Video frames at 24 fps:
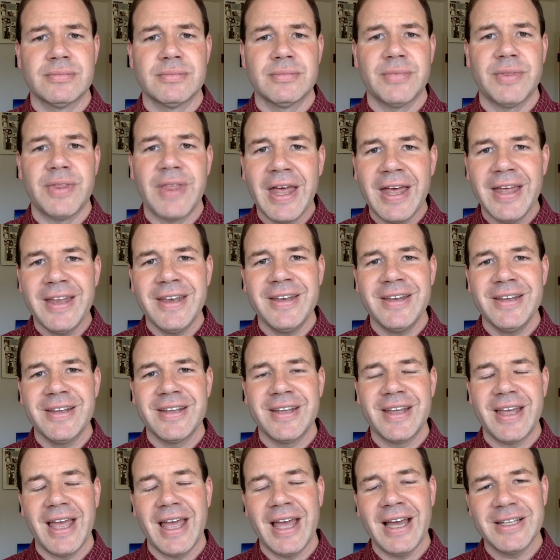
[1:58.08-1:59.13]
Then,
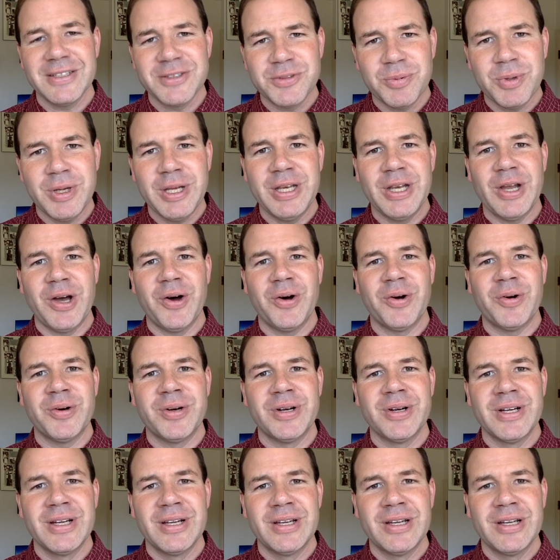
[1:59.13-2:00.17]
as we know,
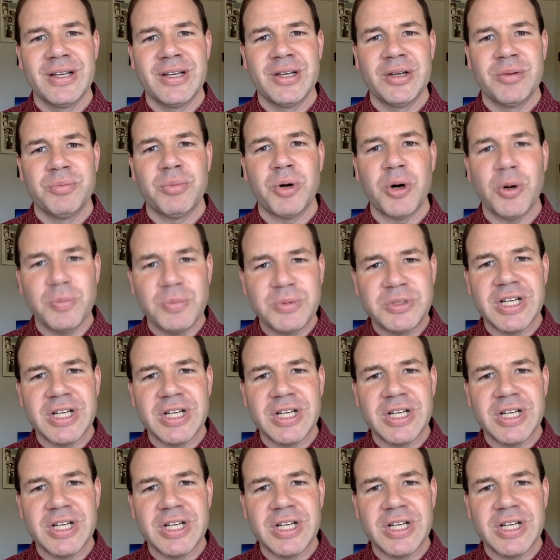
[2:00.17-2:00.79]
Pope